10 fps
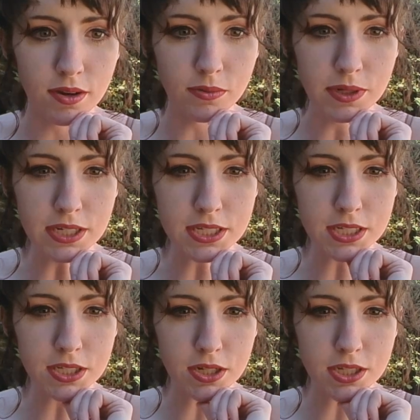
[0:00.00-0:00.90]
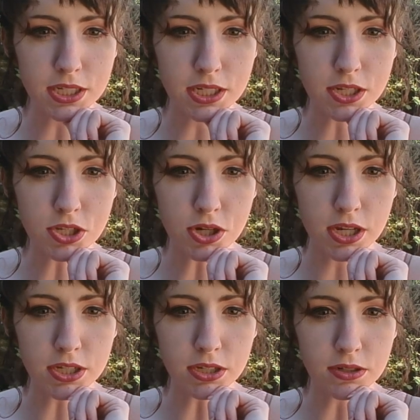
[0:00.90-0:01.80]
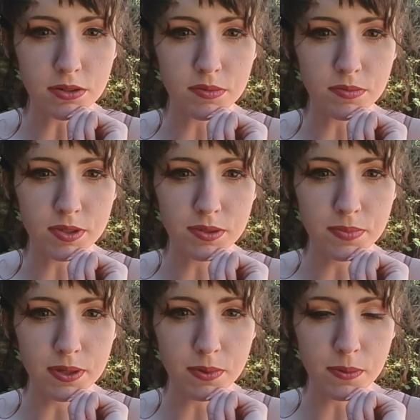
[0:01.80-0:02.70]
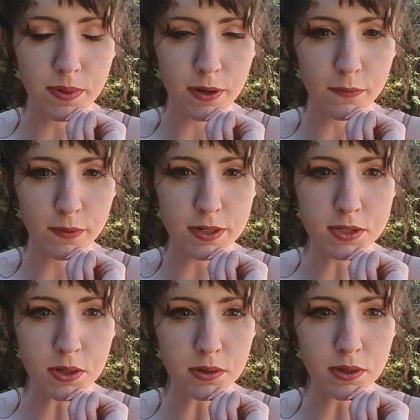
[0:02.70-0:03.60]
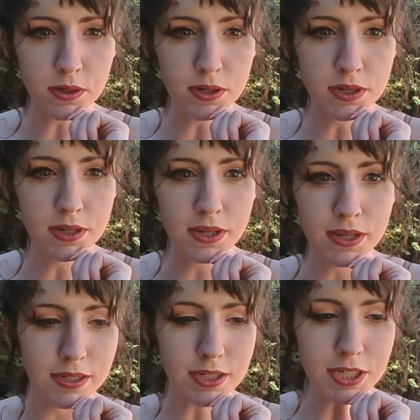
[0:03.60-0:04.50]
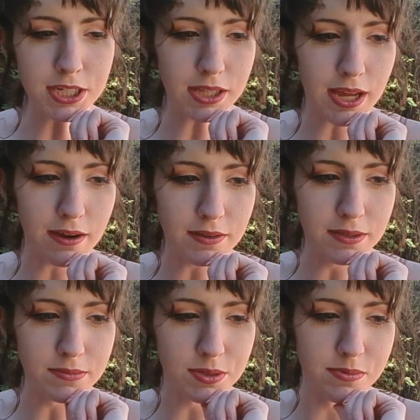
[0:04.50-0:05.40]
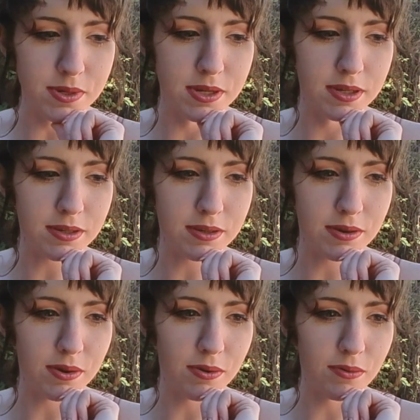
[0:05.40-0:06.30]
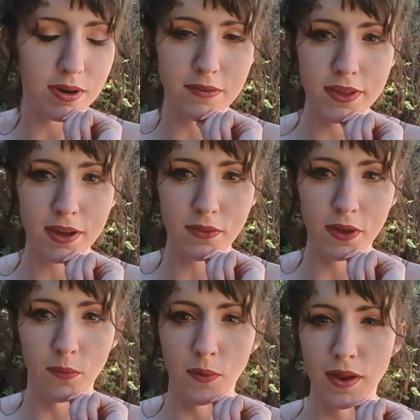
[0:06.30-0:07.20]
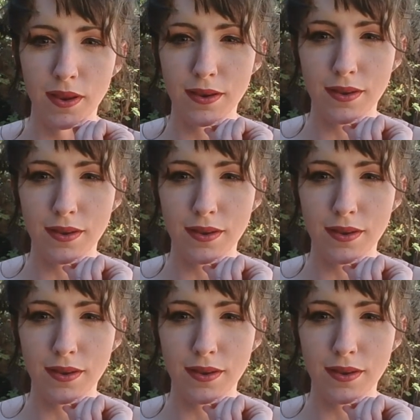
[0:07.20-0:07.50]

We as adults need to train children to be prepared for adulthood. And just allowing them to be whatever the hell they want